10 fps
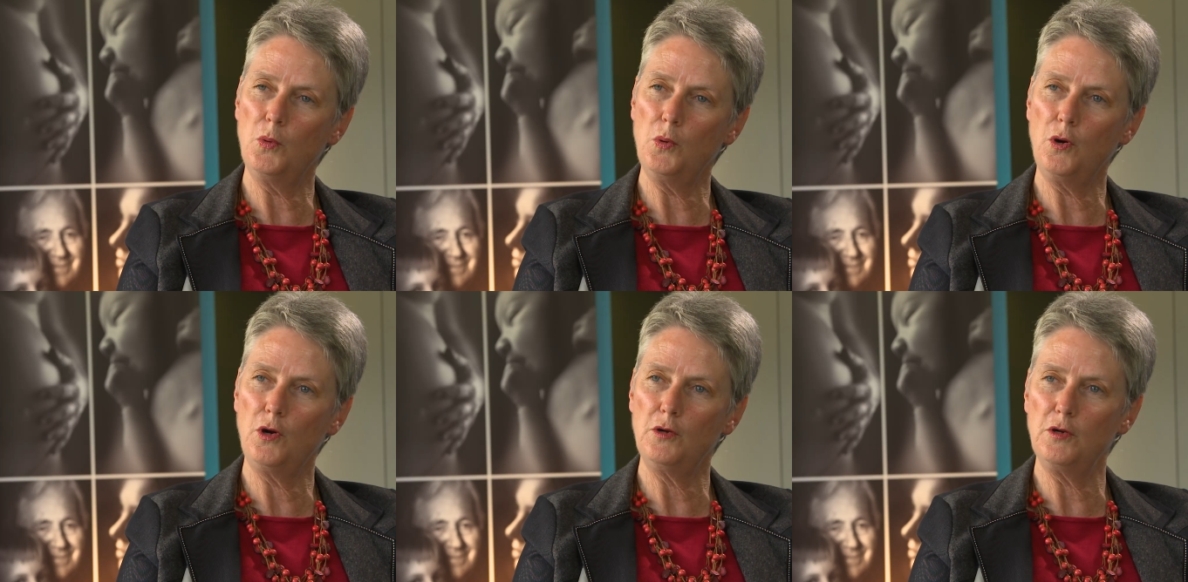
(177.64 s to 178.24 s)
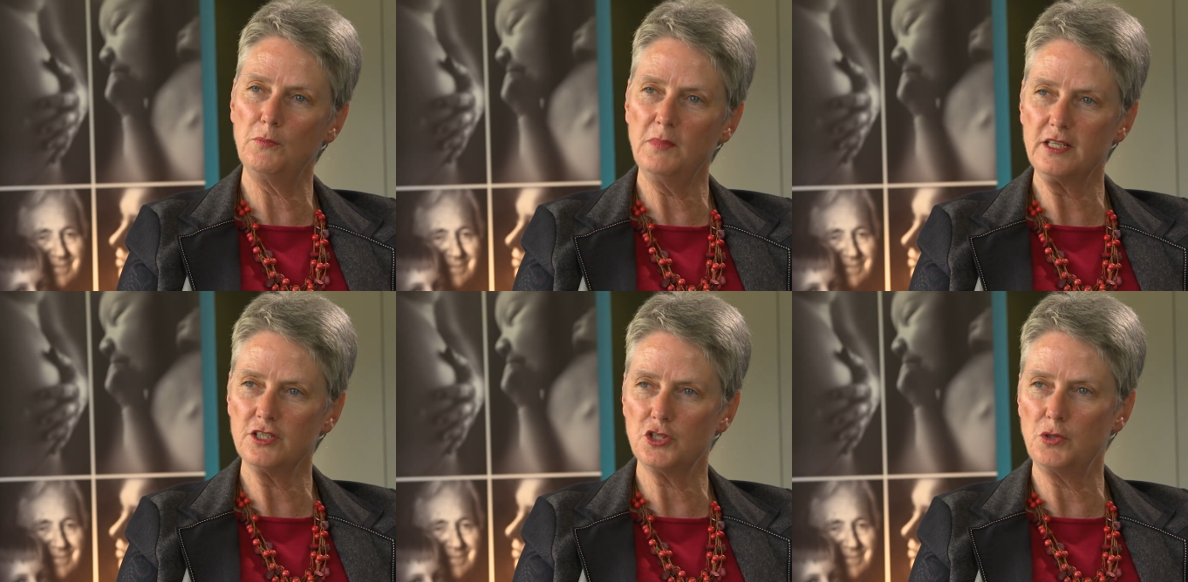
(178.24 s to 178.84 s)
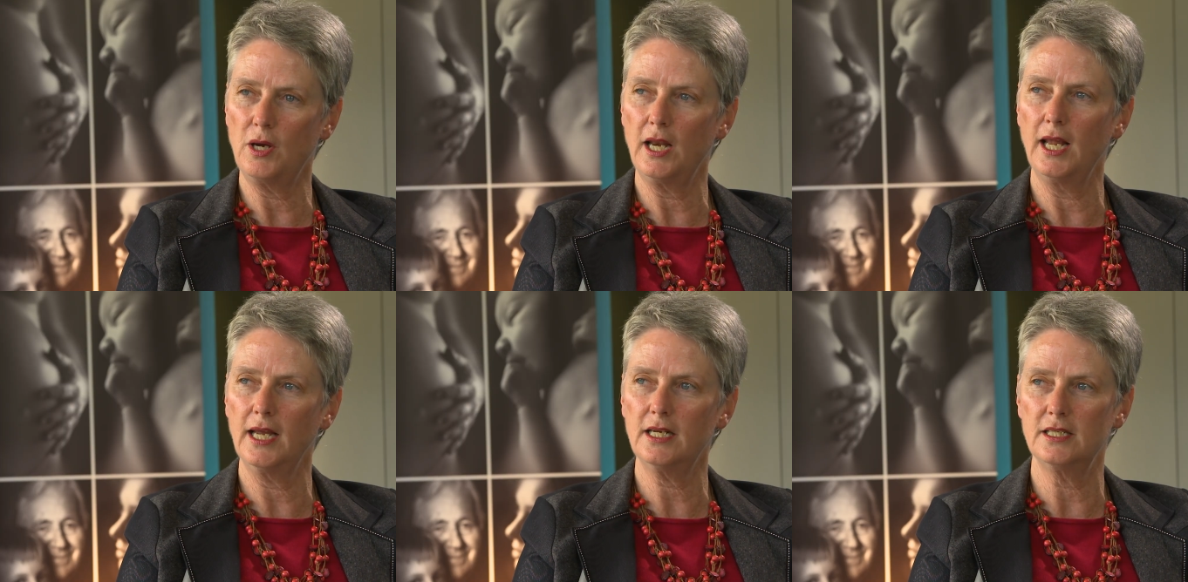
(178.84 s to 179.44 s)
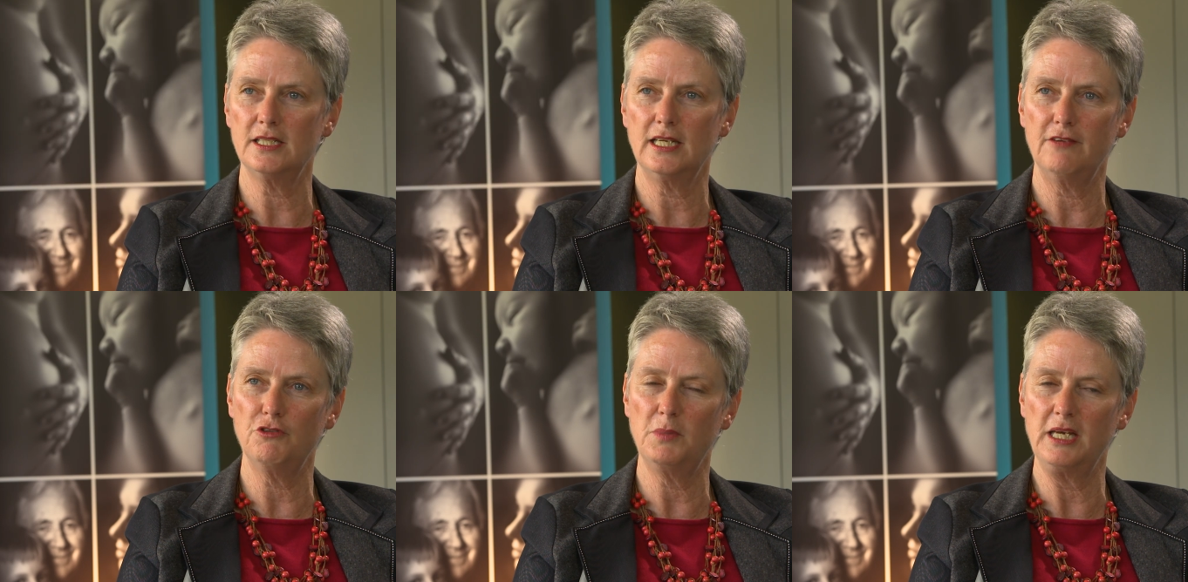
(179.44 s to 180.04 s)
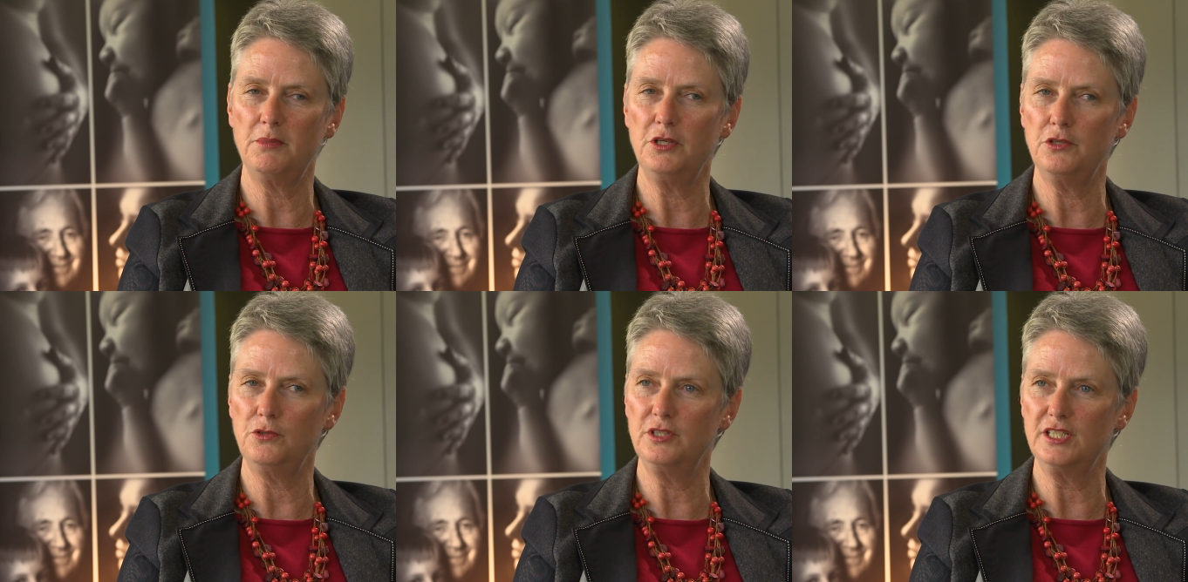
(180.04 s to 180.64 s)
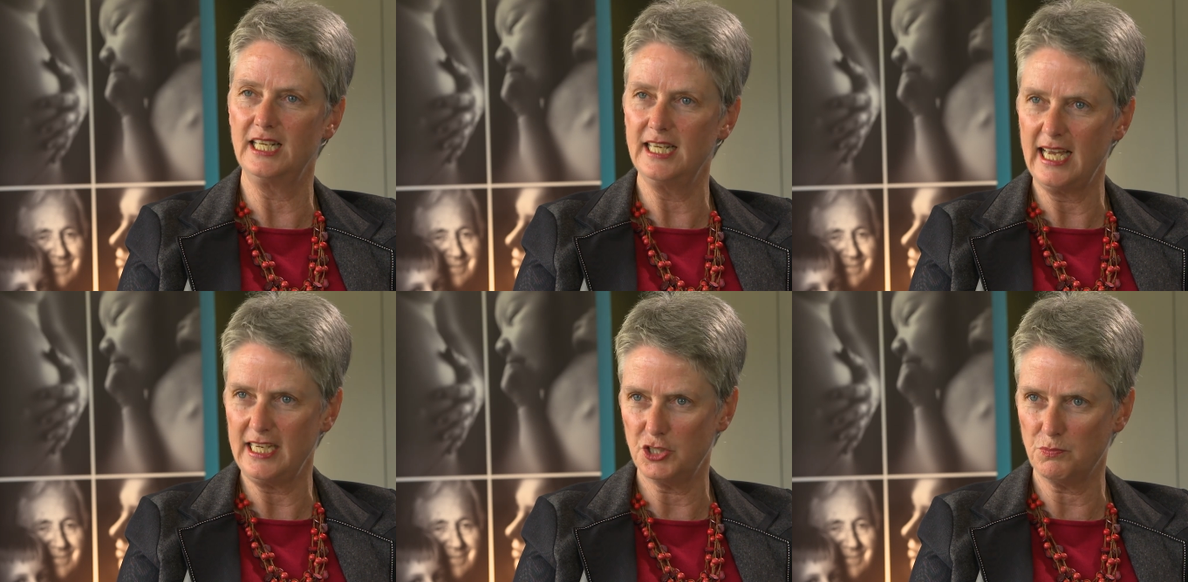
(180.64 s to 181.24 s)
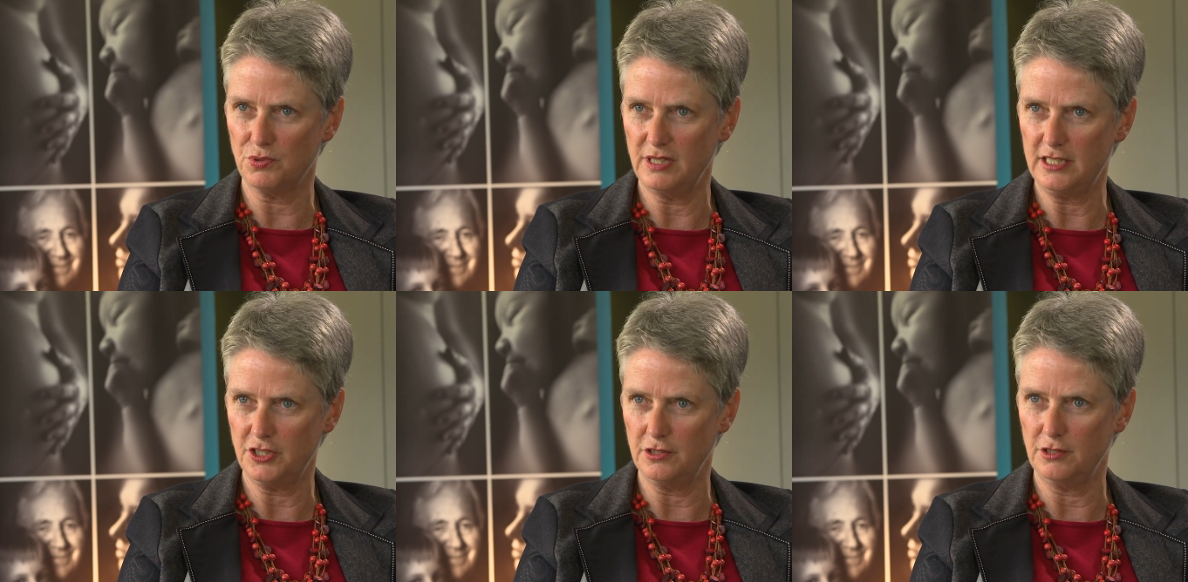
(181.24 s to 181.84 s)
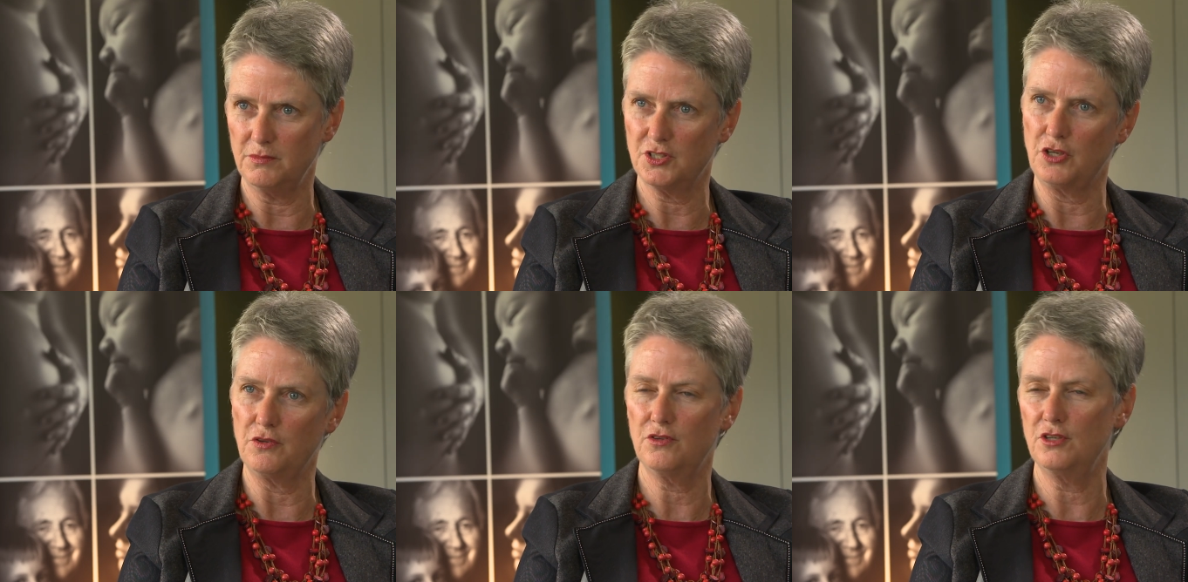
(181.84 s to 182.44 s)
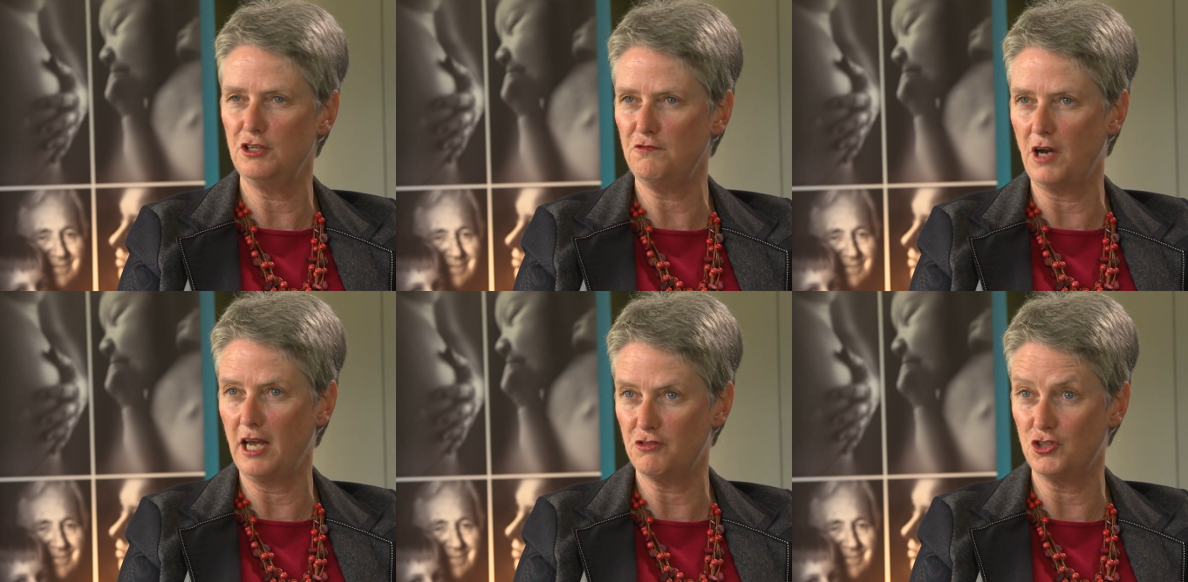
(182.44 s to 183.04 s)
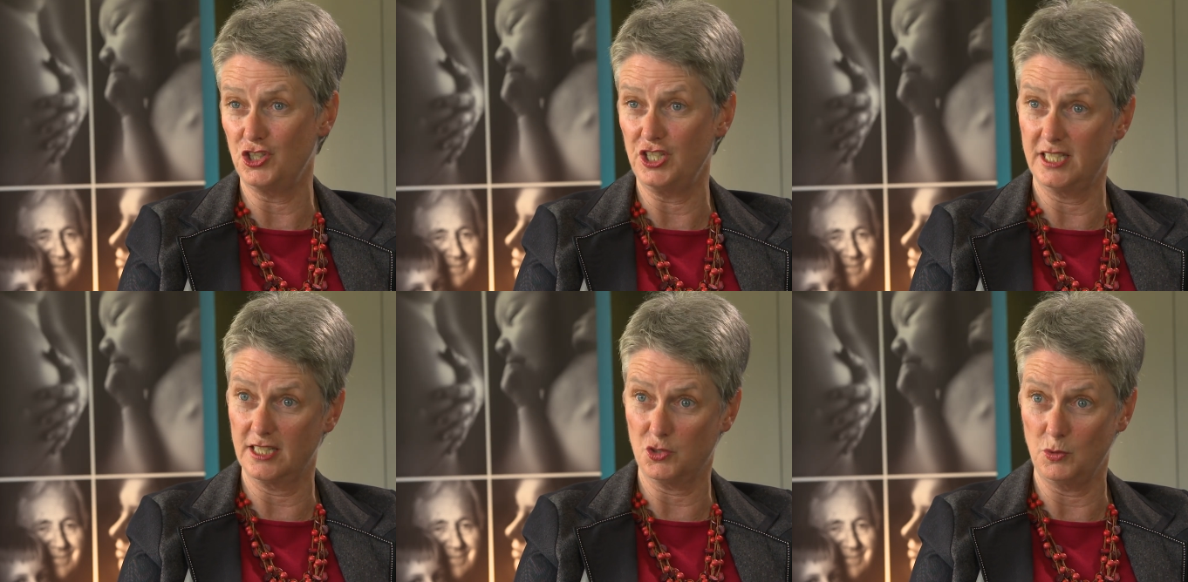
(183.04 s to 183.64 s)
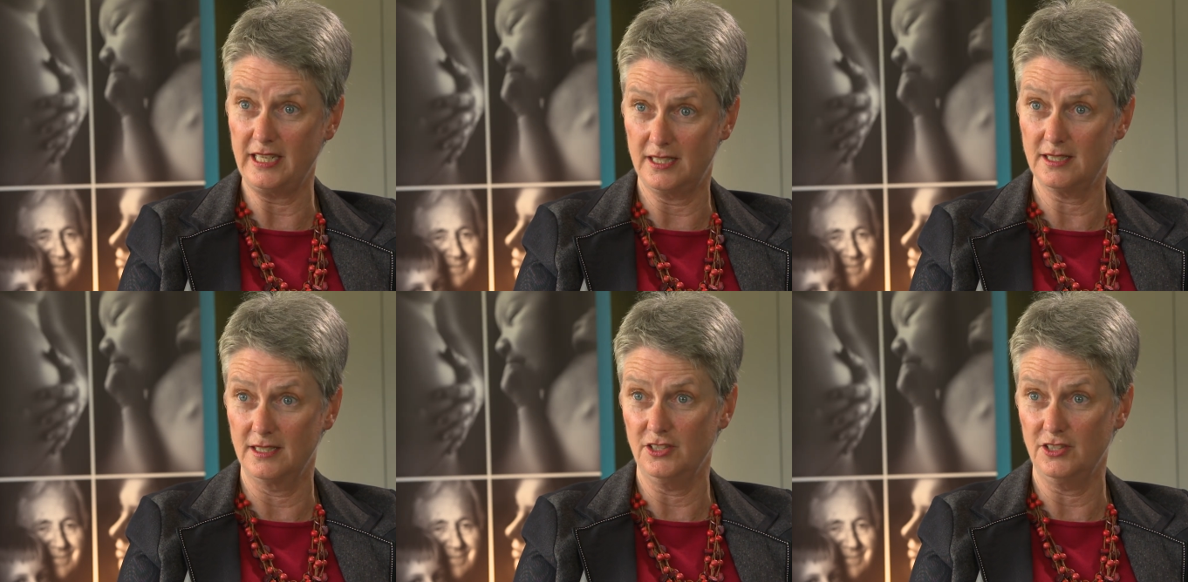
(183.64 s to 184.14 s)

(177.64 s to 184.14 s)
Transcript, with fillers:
Speaker 1: or mothers who are likely to have a baby who is late preterm, so thirty-five, thirty-six weeks